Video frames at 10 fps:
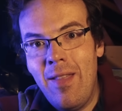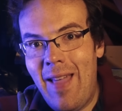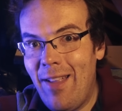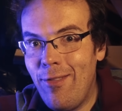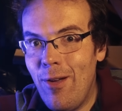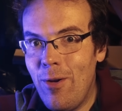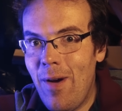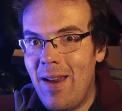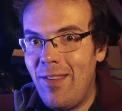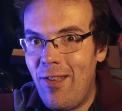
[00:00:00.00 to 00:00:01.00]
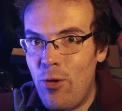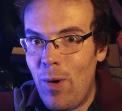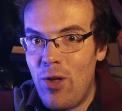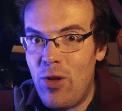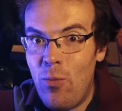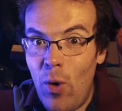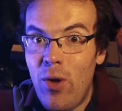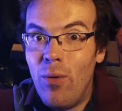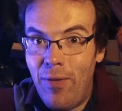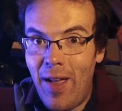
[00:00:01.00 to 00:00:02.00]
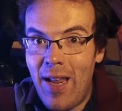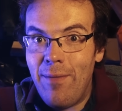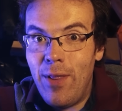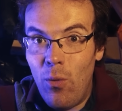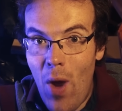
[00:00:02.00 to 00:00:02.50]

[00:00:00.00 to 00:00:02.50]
that's not great in a situation where you're vying for the